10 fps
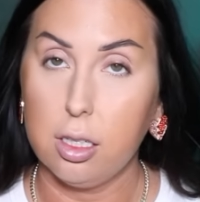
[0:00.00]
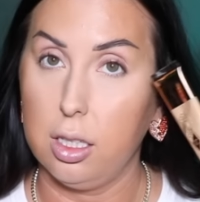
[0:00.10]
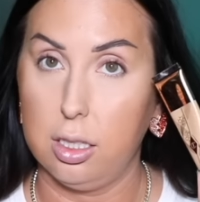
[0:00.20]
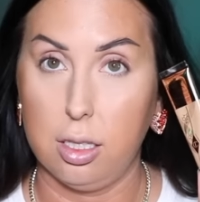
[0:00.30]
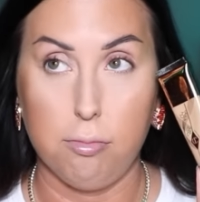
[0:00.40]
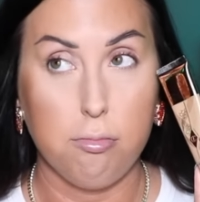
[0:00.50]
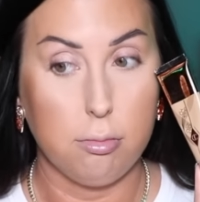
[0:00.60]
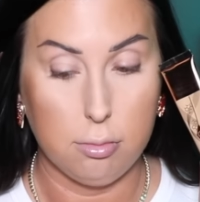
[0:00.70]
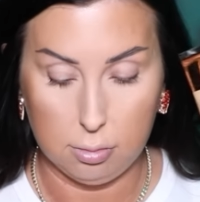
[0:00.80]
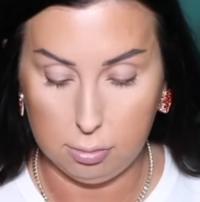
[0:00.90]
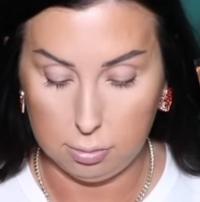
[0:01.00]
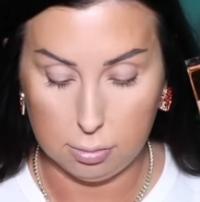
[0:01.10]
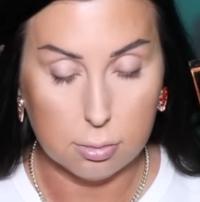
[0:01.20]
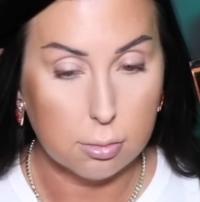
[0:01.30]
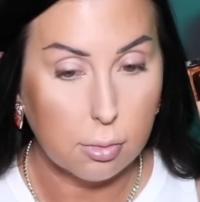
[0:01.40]
that. Listen,
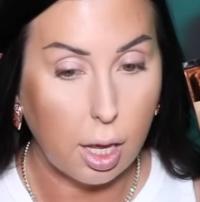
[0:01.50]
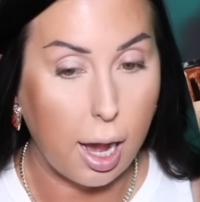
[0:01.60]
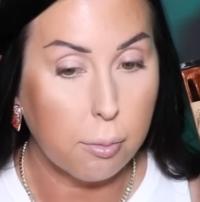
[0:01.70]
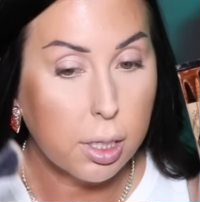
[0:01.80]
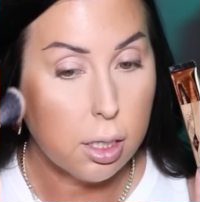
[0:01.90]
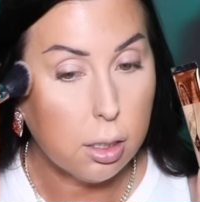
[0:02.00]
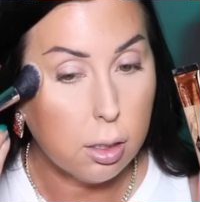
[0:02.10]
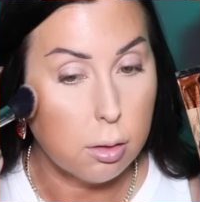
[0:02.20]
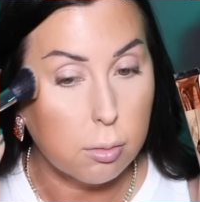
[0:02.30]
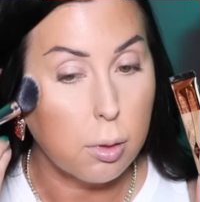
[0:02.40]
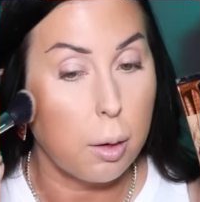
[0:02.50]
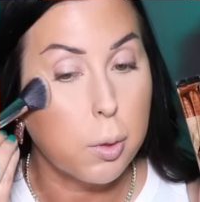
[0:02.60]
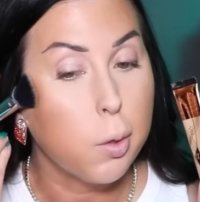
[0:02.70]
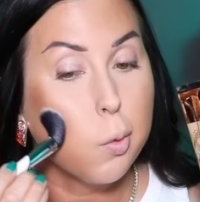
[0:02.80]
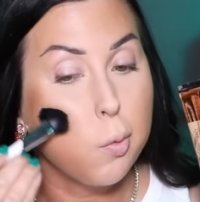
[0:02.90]
I'm
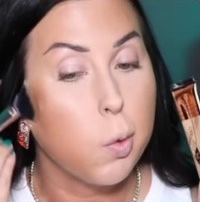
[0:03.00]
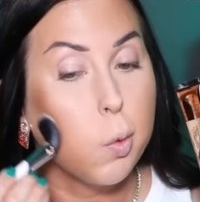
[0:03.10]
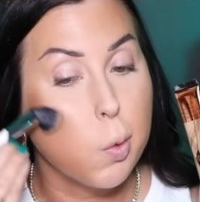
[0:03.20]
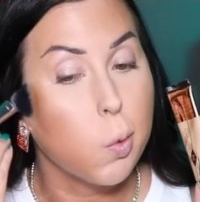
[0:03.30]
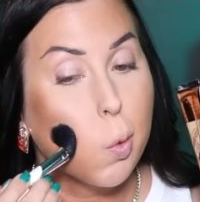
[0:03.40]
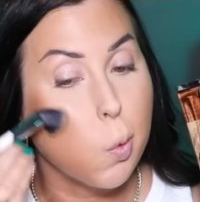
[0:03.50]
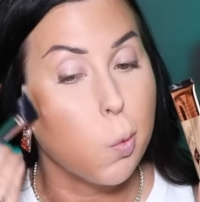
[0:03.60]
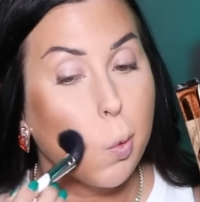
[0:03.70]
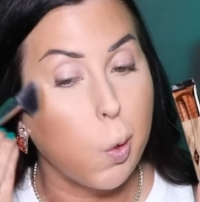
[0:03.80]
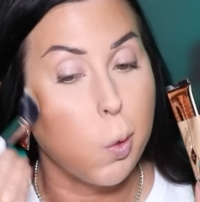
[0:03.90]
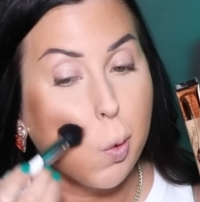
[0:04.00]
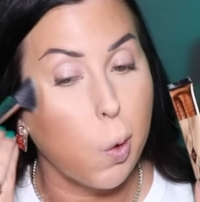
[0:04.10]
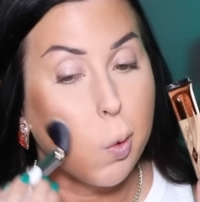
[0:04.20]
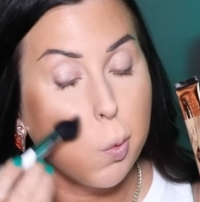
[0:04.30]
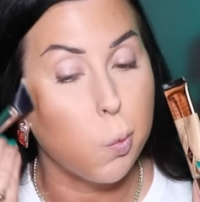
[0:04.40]
gonna review this later
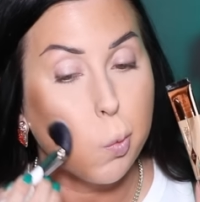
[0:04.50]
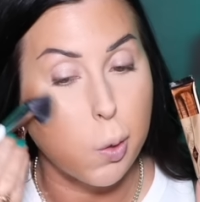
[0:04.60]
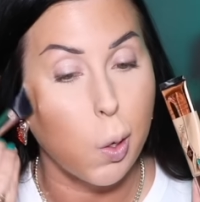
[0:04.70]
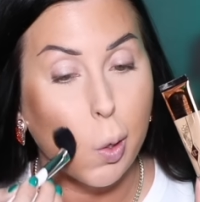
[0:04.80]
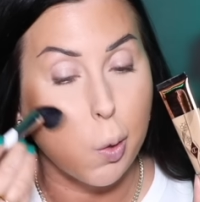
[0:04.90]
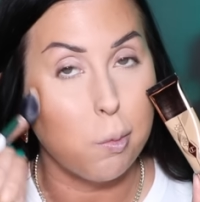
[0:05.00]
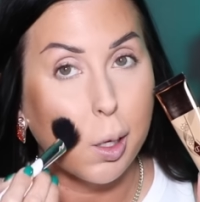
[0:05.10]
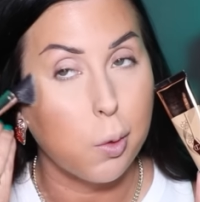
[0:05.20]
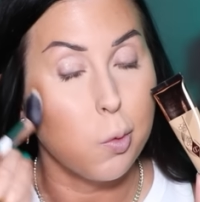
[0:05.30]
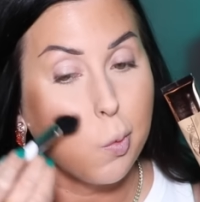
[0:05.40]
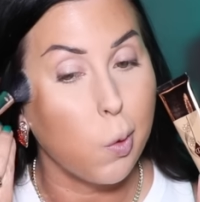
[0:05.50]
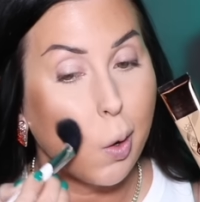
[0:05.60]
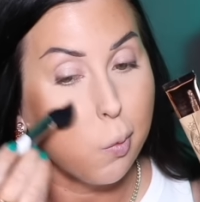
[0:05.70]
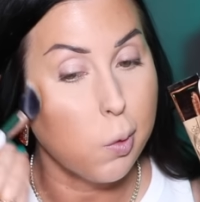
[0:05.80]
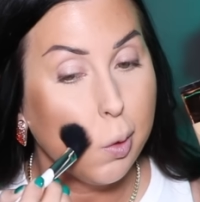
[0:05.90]
on for y'all, but
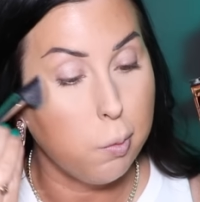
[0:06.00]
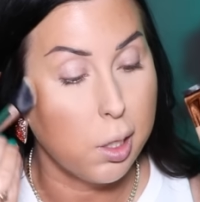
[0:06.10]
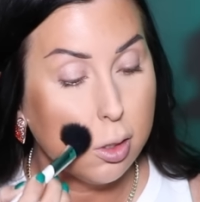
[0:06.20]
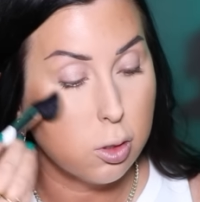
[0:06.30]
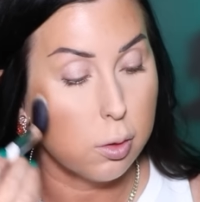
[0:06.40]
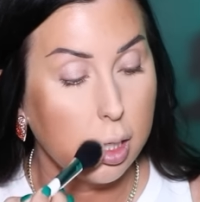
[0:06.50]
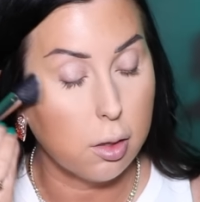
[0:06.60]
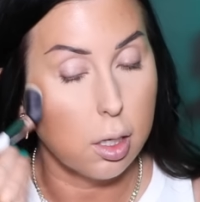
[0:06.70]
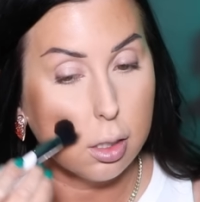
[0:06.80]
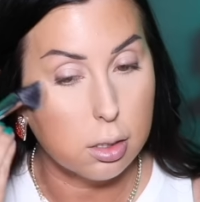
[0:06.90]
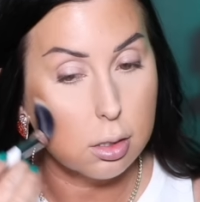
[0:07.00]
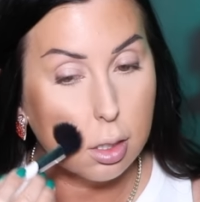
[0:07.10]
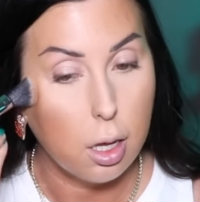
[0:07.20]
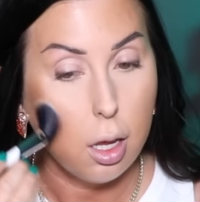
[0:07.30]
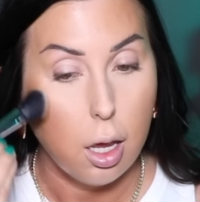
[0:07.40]
I've really been enjoying
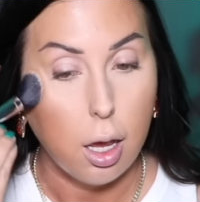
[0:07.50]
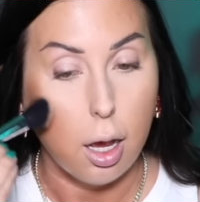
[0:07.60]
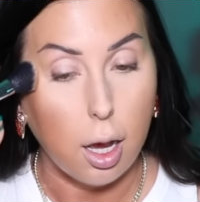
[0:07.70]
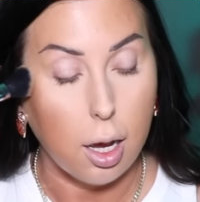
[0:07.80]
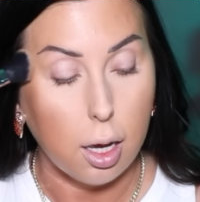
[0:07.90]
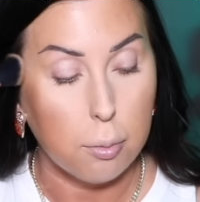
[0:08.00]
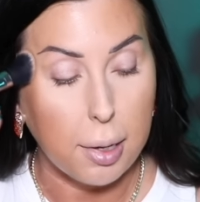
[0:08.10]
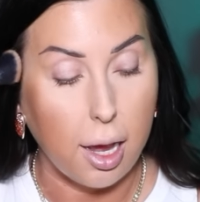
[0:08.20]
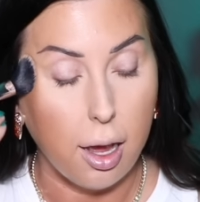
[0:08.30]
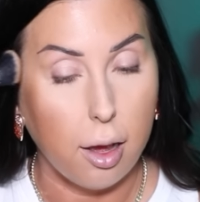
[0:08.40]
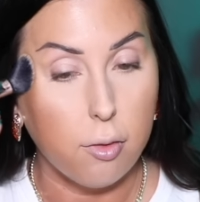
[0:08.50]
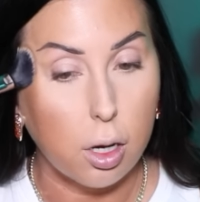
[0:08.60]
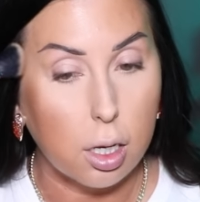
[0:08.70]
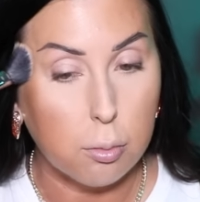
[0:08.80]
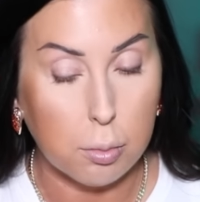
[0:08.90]
this. I have
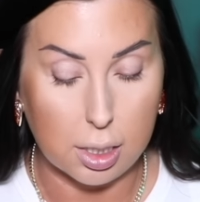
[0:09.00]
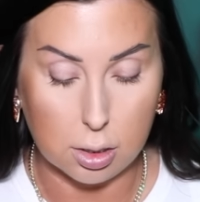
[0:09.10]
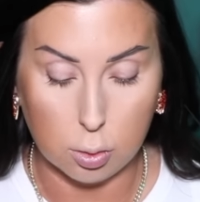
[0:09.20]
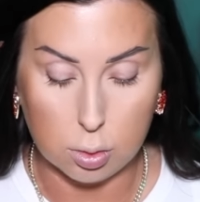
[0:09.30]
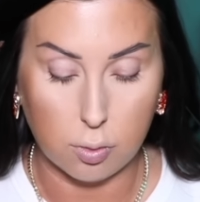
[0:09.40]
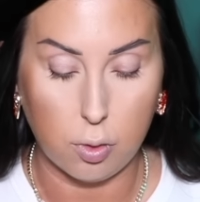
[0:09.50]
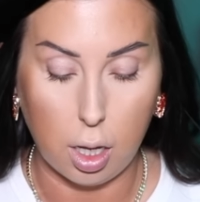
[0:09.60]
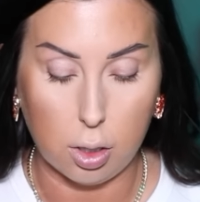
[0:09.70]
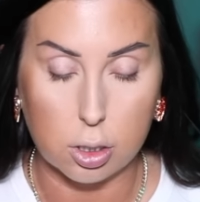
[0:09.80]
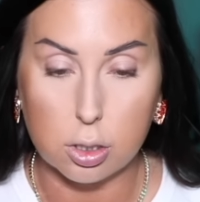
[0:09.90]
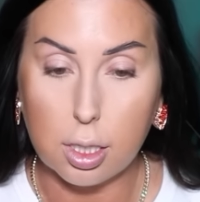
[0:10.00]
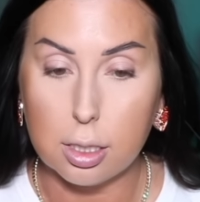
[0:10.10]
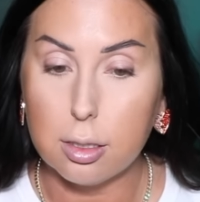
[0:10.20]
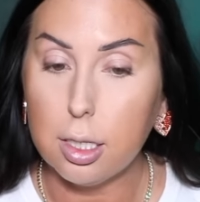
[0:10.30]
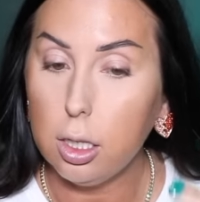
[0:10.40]
on my Dose of Colors
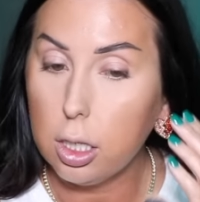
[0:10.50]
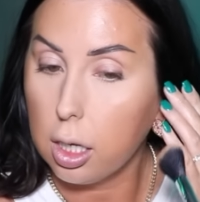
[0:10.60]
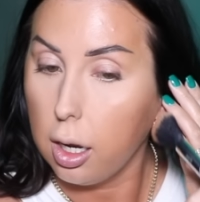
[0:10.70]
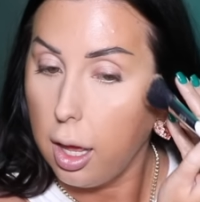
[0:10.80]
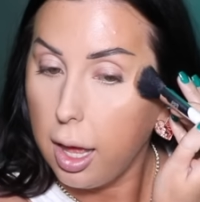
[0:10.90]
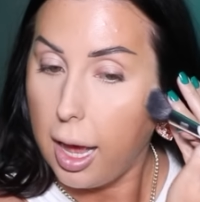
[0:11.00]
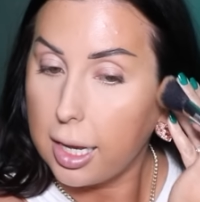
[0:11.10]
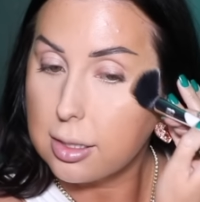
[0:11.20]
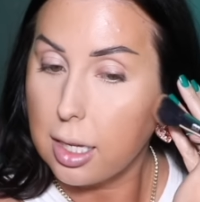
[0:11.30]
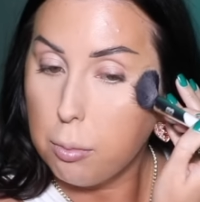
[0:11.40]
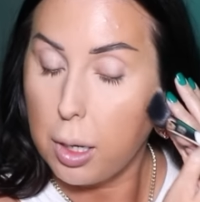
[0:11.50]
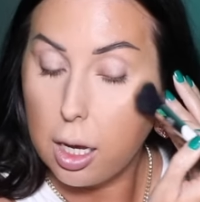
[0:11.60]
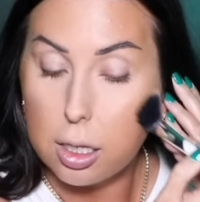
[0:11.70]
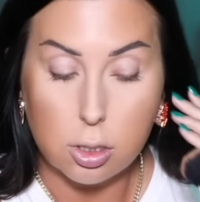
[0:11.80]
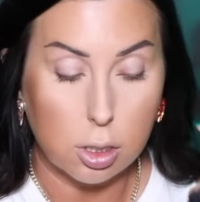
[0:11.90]
Concealer. I set
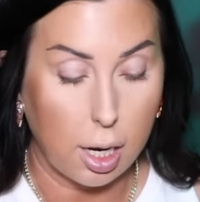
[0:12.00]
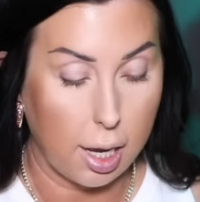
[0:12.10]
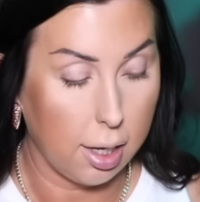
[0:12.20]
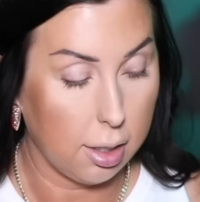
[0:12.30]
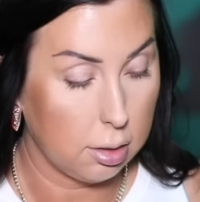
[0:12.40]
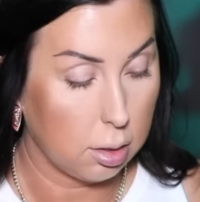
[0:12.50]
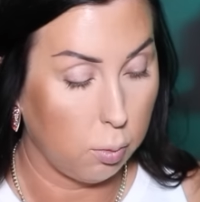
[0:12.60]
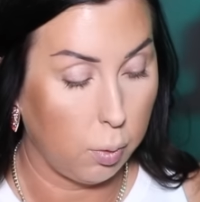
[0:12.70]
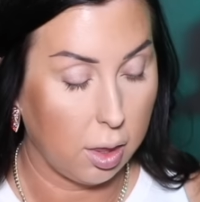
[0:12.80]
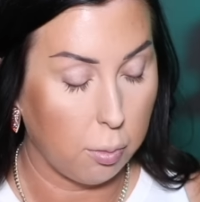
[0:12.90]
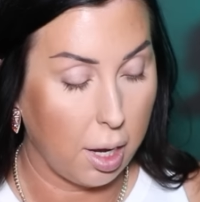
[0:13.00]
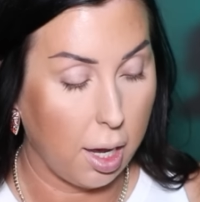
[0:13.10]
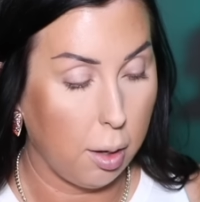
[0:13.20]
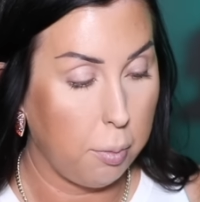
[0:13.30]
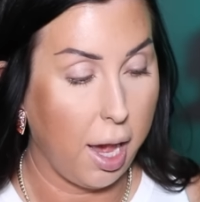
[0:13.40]
my under eyes with
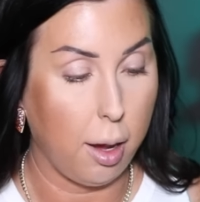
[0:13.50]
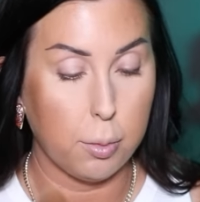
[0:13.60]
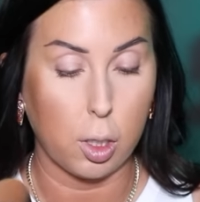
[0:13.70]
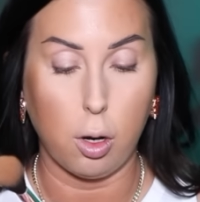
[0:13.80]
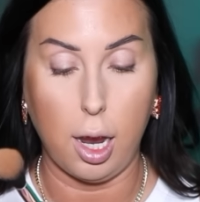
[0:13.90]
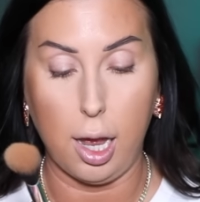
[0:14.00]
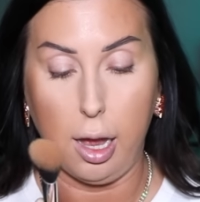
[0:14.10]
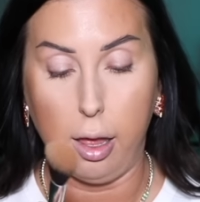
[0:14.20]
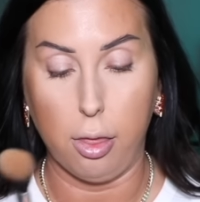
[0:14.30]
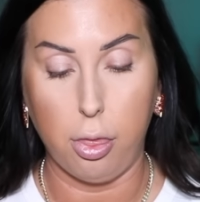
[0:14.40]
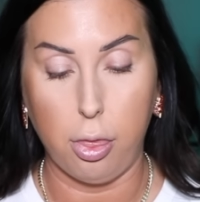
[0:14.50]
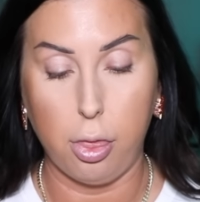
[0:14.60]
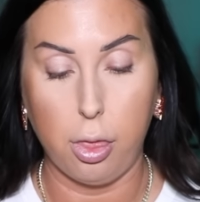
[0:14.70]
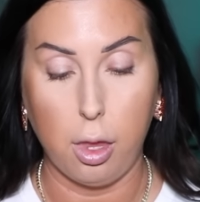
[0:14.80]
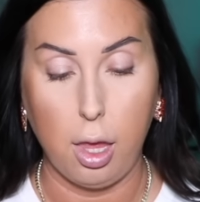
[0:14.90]
my Pat
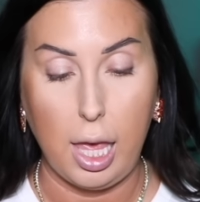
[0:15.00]
McGrath